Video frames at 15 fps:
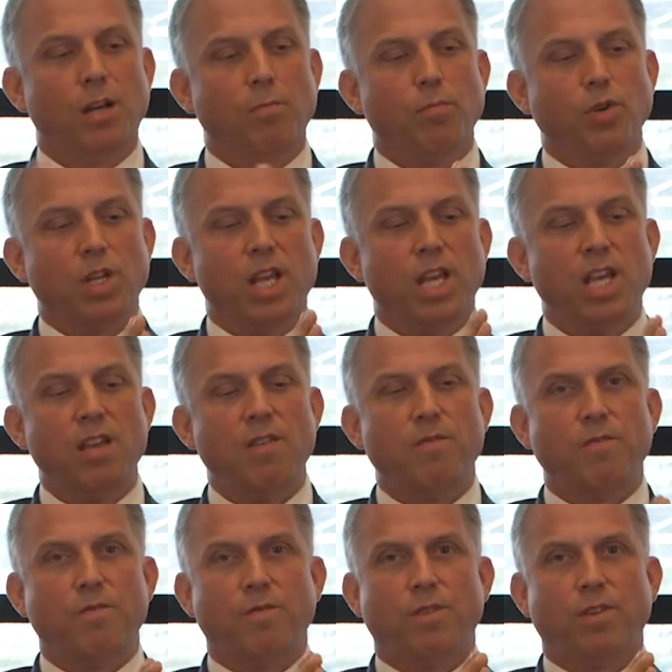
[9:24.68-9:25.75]
But
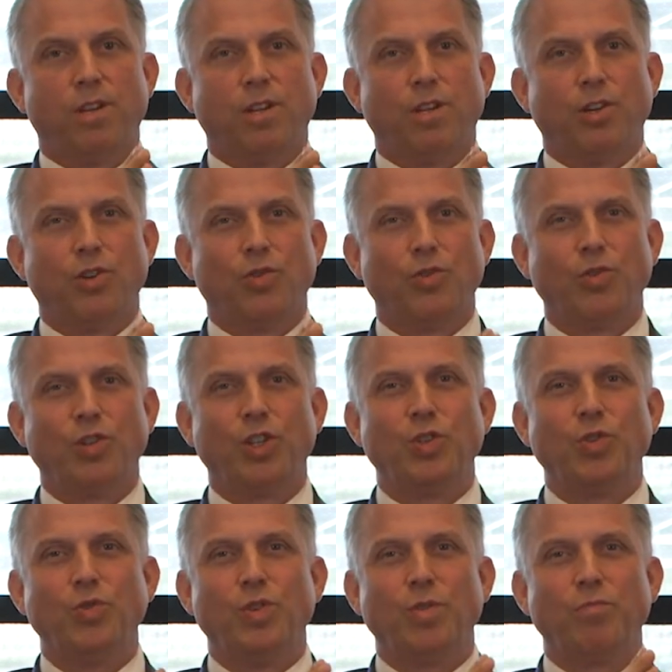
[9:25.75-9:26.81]
if, according
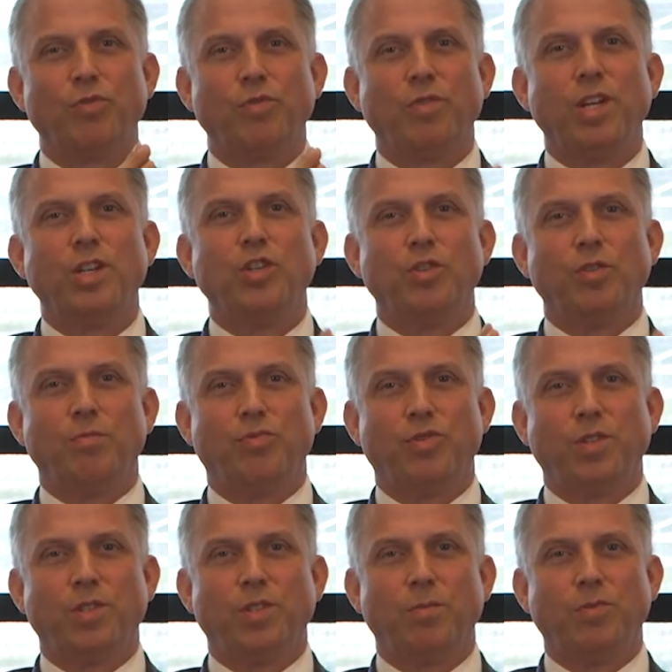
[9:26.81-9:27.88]
to the prevention
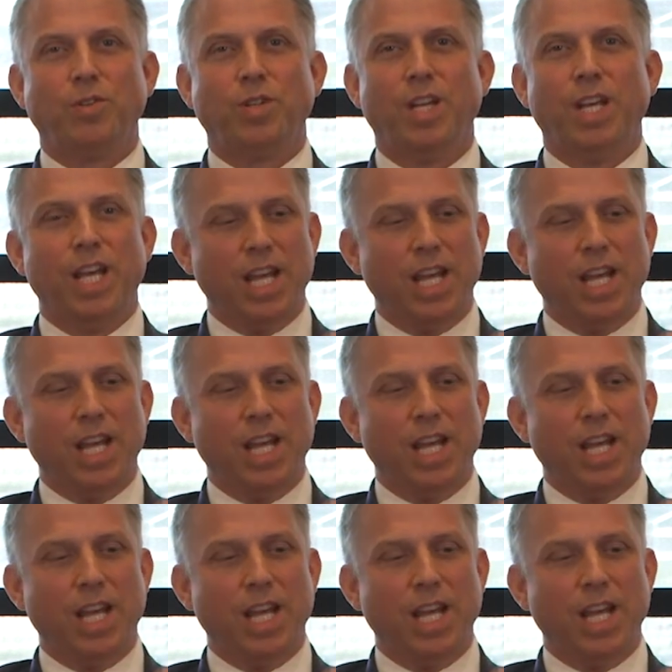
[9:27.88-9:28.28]
principle,